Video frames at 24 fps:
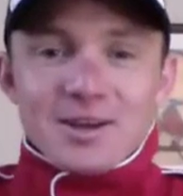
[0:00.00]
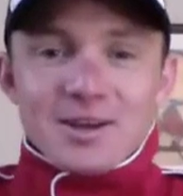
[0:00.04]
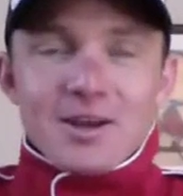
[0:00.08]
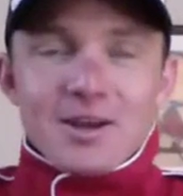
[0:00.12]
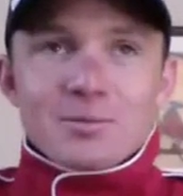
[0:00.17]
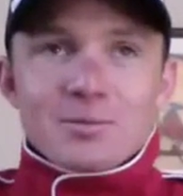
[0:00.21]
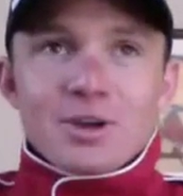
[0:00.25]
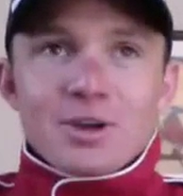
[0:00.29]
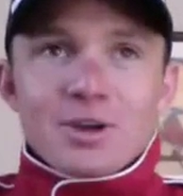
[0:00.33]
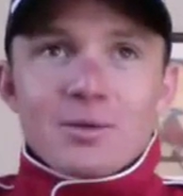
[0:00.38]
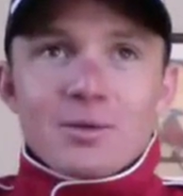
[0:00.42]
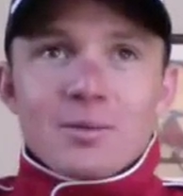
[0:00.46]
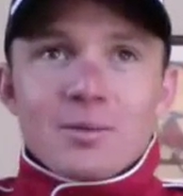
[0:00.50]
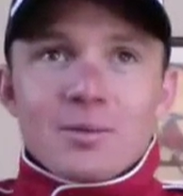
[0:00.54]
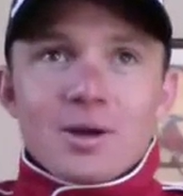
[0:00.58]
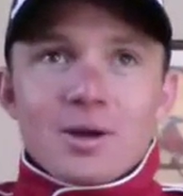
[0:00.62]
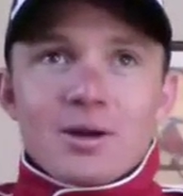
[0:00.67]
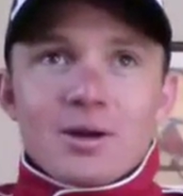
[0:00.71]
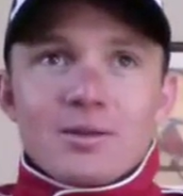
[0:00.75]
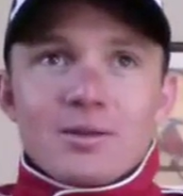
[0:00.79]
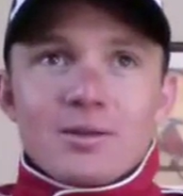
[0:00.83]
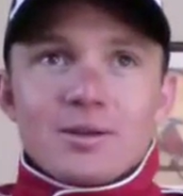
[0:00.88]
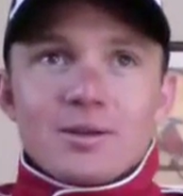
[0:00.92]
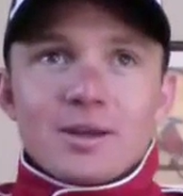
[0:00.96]
I have him tell me about
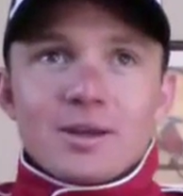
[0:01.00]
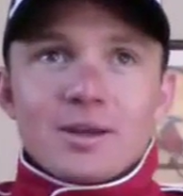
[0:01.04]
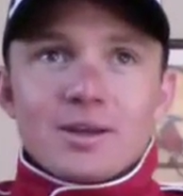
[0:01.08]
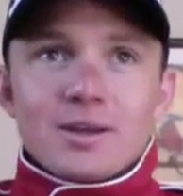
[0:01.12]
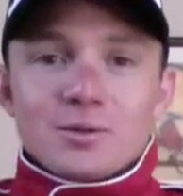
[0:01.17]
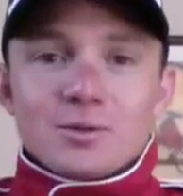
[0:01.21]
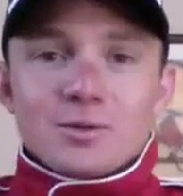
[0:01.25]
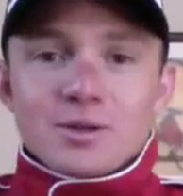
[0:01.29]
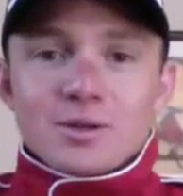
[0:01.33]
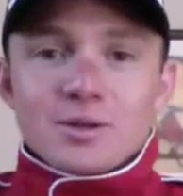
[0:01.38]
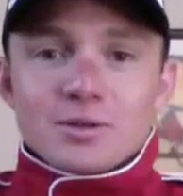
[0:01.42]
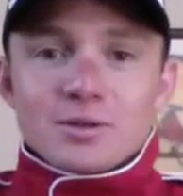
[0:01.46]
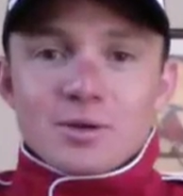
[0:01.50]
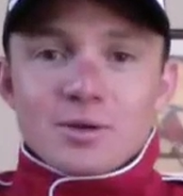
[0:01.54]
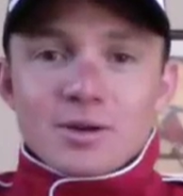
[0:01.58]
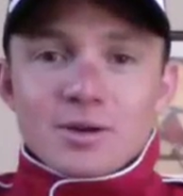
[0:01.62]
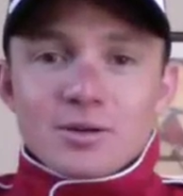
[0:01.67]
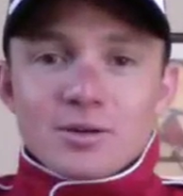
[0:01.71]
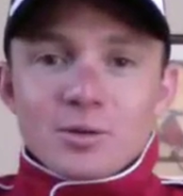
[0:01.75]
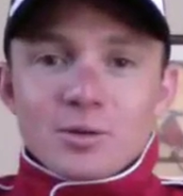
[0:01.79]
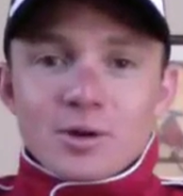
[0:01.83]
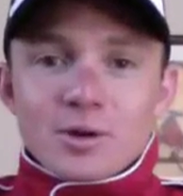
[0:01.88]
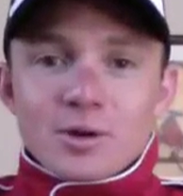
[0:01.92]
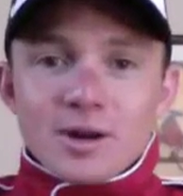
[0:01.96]
all the days when he was
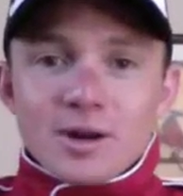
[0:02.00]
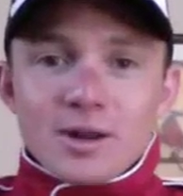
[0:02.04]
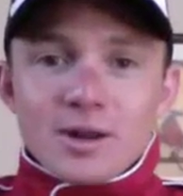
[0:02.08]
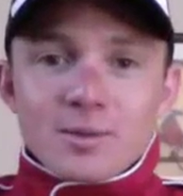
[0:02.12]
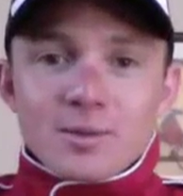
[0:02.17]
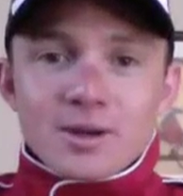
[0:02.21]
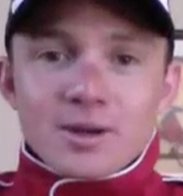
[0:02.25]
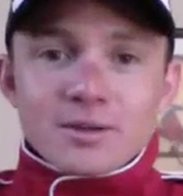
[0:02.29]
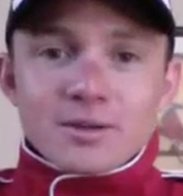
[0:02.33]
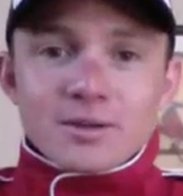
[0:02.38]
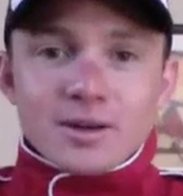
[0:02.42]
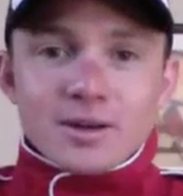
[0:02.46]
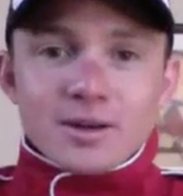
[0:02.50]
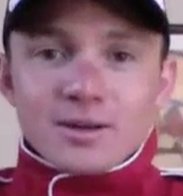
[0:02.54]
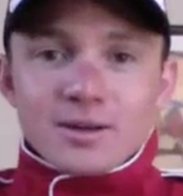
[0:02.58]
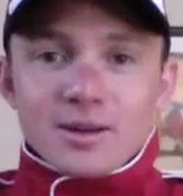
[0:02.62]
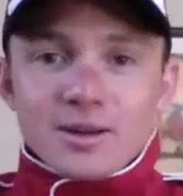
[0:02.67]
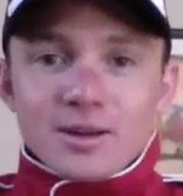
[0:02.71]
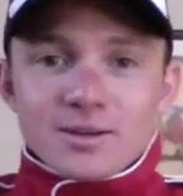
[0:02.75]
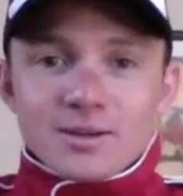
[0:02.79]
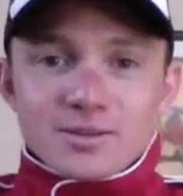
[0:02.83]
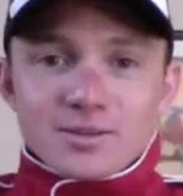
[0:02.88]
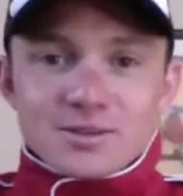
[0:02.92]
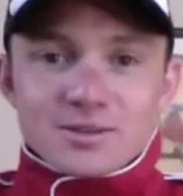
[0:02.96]
running 29 minute
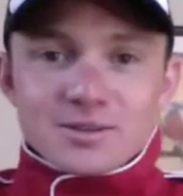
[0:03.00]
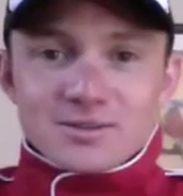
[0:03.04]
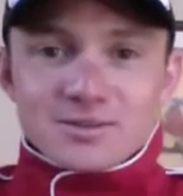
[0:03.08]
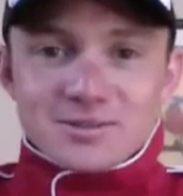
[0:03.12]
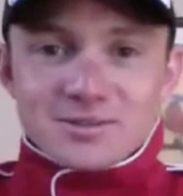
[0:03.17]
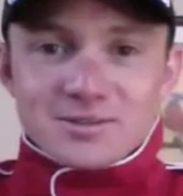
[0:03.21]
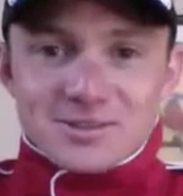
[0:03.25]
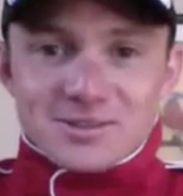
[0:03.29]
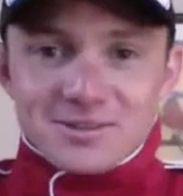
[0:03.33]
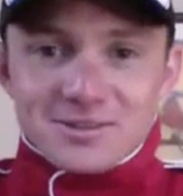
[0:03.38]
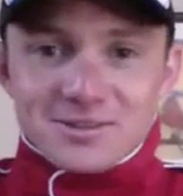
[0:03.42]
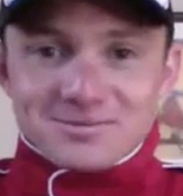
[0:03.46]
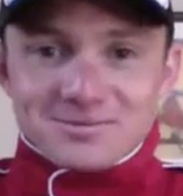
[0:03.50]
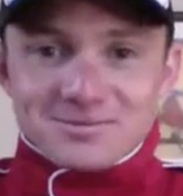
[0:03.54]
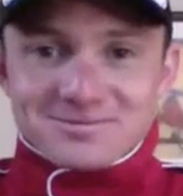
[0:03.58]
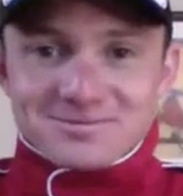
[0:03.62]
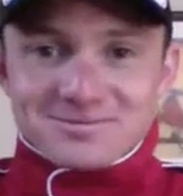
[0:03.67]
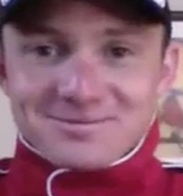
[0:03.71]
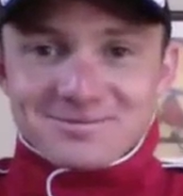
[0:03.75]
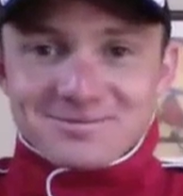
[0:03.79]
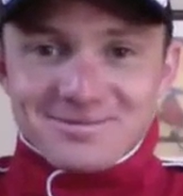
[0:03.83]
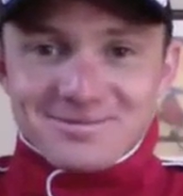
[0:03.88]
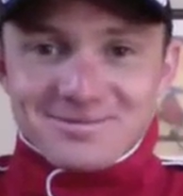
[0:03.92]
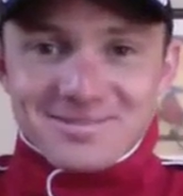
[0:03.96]
10Ks. So
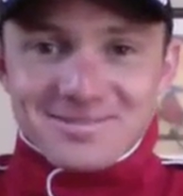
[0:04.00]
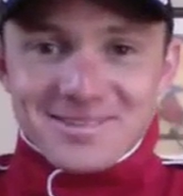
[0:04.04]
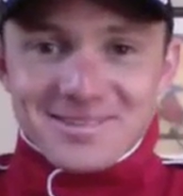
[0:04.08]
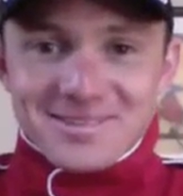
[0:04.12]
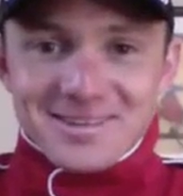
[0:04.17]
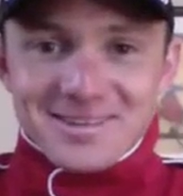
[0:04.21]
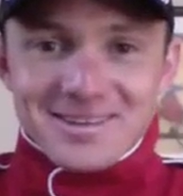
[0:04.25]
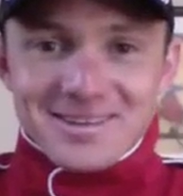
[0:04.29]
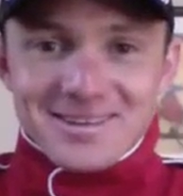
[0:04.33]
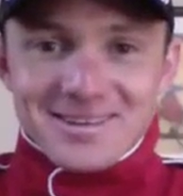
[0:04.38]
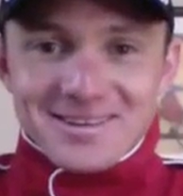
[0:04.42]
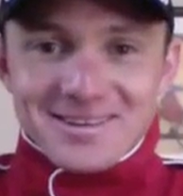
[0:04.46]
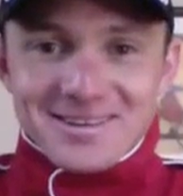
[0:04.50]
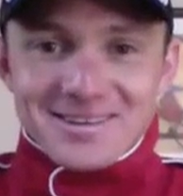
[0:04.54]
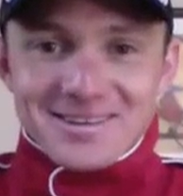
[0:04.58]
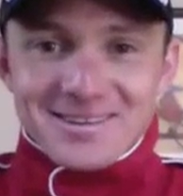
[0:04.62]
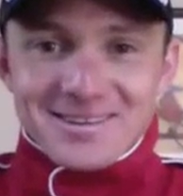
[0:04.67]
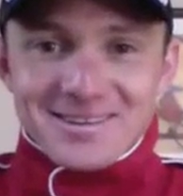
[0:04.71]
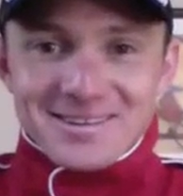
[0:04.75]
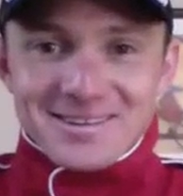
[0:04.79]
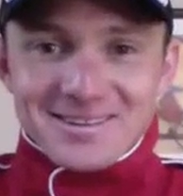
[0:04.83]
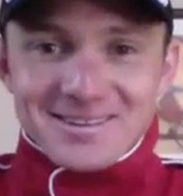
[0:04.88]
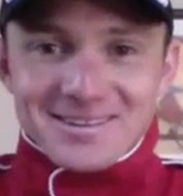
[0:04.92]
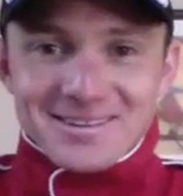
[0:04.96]
that sounds great.
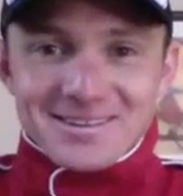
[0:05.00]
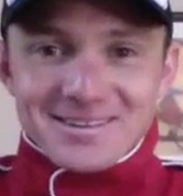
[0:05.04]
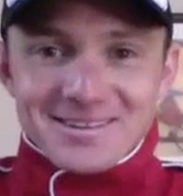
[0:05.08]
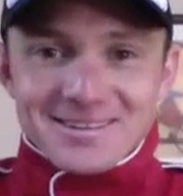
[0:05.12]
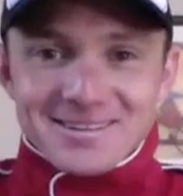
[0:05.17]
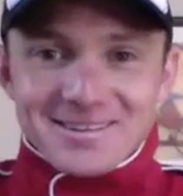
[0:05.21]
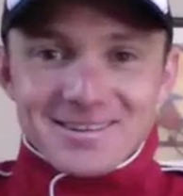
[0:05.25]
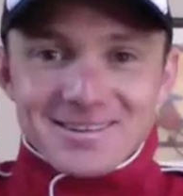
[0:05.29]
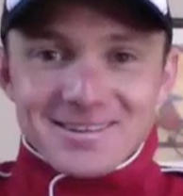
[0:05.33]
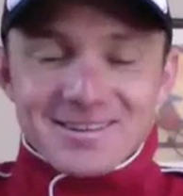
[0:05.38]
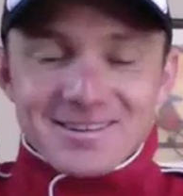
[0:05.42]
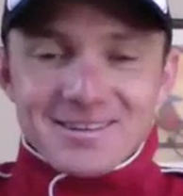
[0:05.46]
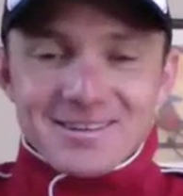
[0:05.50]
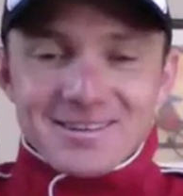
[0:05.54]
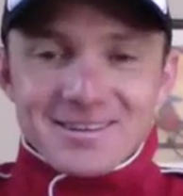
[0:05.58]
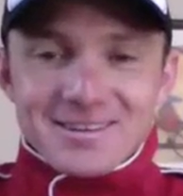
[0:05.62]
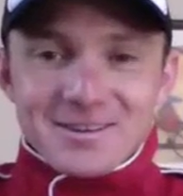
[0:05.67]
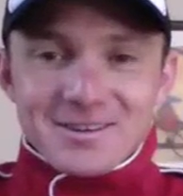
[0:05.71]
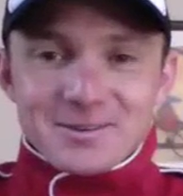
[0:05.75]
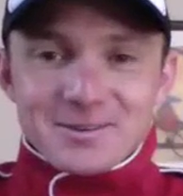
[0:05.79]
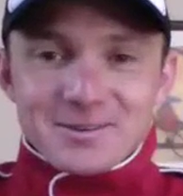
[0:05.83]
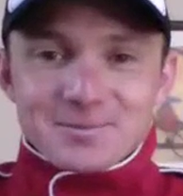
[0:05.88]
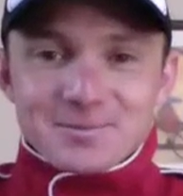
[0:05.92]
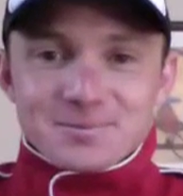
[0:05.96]
How, what kind of swim workout
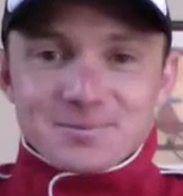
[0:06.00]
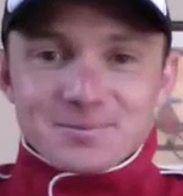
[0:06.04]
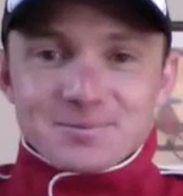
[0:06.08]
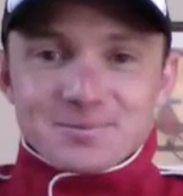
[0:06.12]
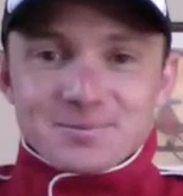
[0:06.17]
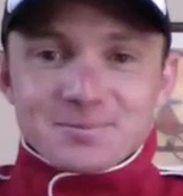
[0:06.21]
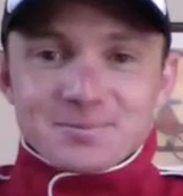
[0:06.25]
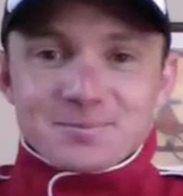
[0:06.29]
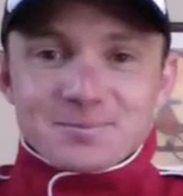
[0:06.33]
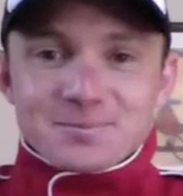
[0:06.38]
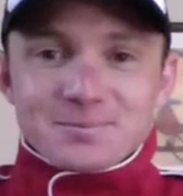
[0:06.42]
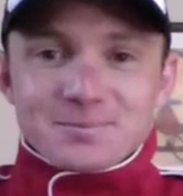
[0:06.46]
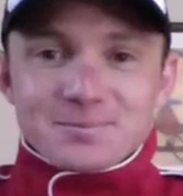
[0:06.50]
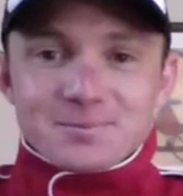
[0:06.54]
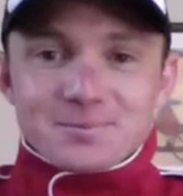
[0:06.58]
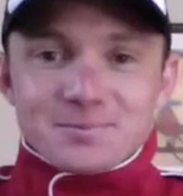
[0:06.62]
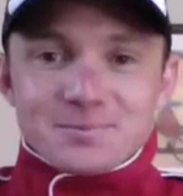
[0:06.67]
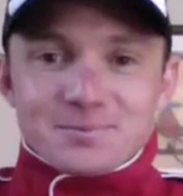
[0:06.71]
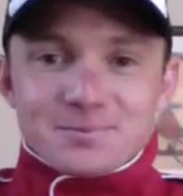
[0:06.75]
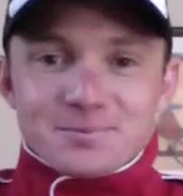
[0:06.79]
did you have after that?